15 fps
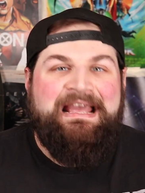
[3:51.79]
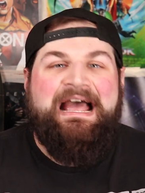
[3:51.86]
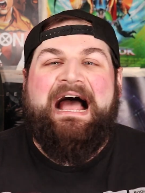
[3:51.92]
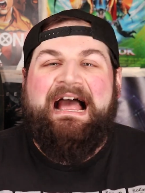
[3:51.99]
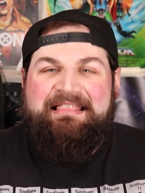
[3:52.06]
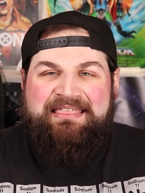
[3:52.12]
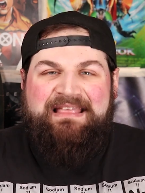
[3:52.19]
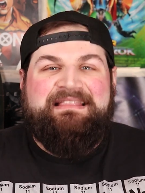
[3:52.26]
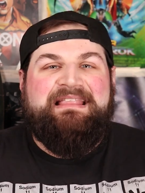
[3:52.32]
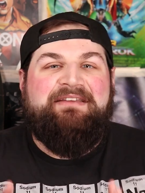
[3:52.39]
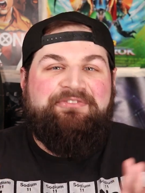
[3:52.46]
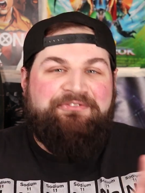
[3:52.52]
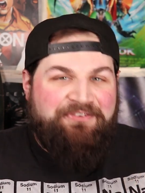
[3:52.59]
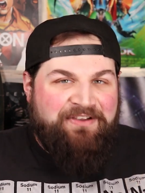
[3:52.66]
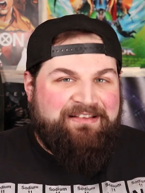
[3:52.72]
I think they
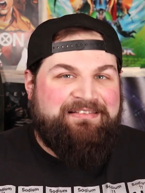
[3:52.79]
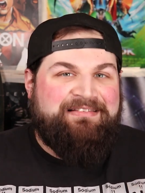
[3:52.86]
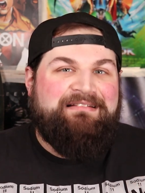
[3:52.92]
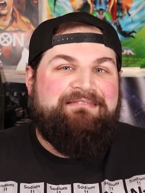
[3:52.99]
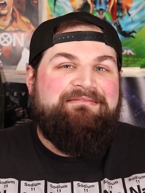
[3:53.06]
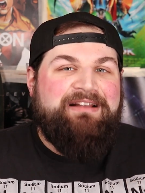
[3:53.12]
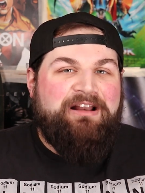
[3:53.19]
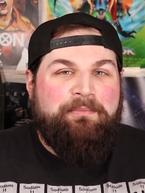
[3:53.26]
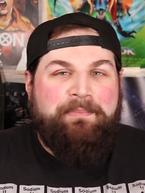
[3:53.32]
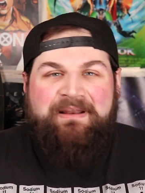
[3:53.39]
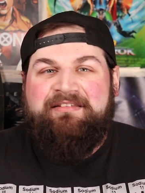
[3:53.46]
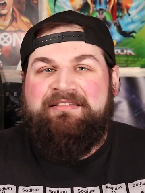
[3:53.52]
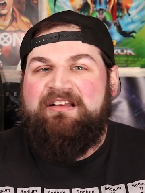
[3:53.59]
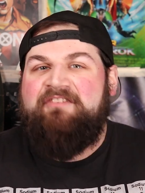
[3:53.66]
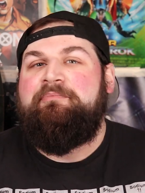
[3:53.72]
fixed a little bit
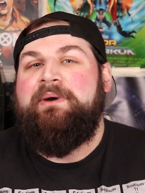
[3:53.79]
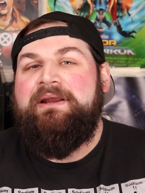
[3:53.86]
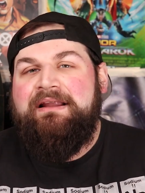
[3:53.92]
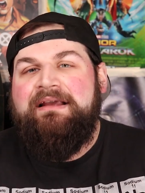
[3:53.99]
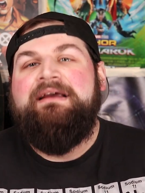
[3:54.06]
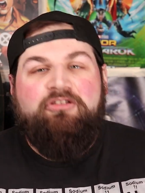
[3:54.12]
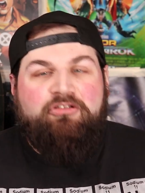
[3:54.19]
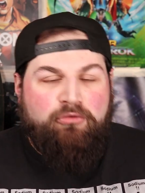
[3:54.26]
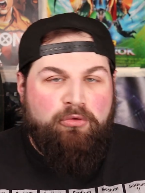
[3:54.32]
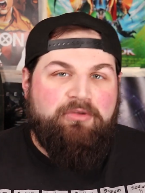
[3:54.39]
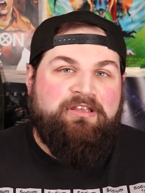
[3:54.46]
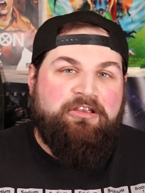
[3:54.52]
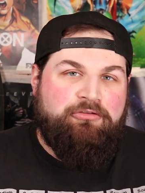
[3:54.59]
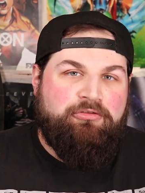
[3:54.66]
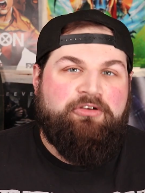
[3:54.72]
of stuff, but the school
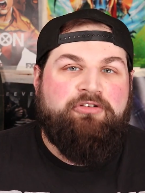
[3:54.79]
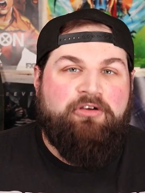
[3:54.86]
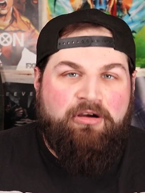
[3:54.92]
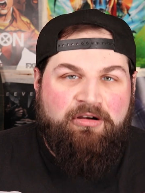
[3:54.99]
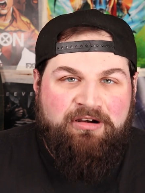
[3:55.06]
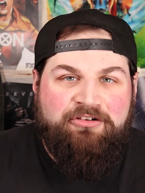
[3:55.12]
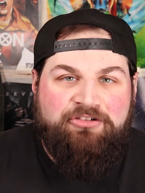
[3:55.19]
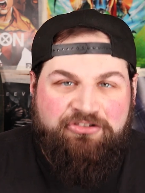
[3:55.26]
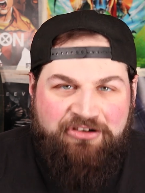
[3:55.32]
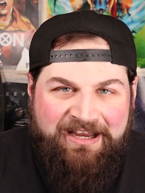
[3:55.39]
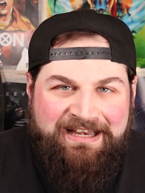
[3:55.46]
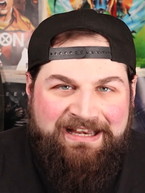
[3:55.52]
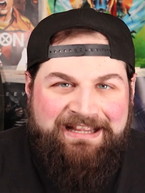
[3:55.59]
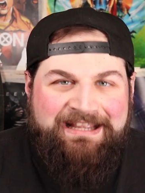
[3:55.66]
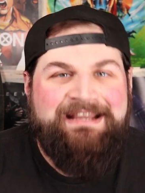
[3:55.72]
districts are a little
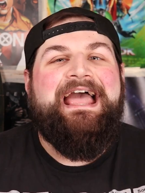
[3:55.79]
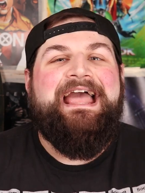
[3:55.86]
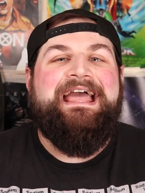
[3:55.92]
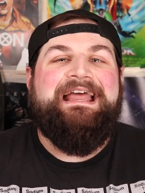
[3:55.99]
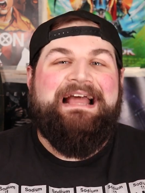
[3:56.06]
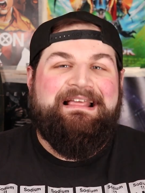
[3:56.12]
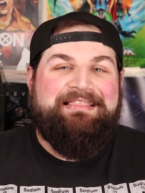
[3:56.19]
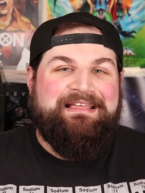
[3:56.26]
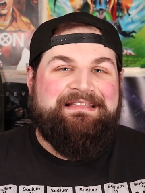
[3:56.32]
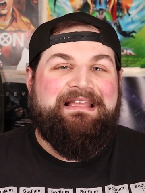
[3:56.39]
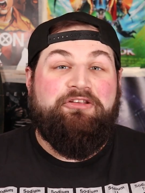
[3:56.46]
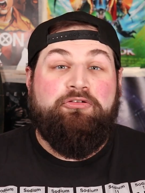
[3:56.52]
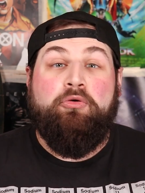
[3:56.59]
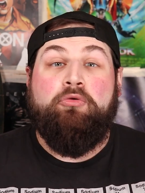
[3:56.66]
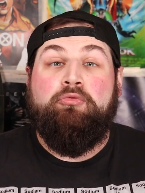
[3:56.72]
shady, and I think they
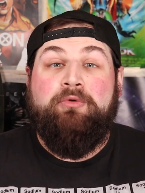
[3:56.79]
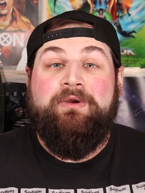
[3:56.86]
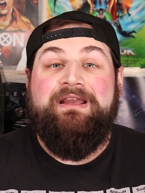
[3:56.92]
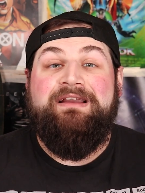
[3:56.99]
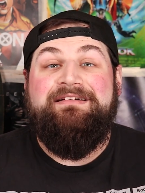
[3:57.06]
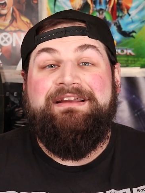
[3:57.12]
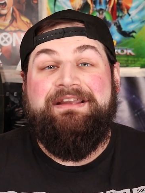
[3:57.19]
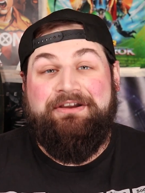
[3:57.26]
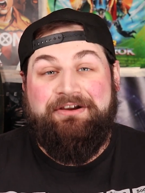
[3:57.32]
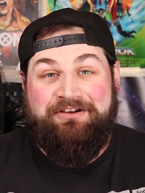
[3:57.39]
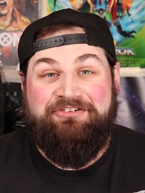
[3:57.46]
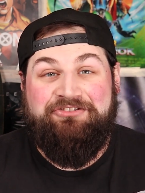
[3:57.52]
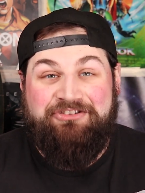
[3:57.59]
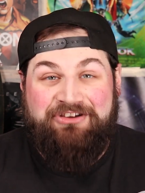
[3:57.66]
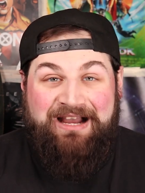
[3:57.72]
do a really
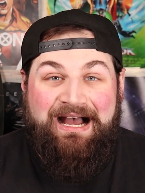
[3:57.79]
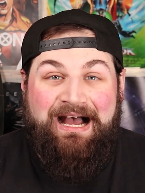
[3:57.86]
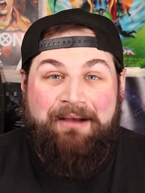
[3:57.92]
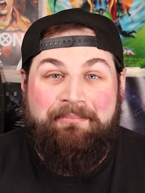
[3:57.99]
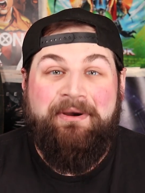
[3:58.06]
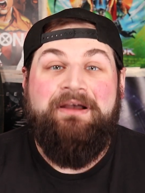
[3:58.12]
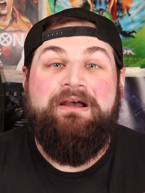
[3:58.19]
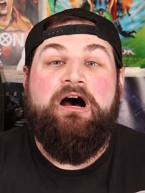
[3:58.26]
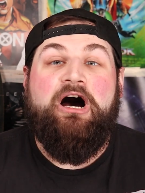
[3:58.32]
good job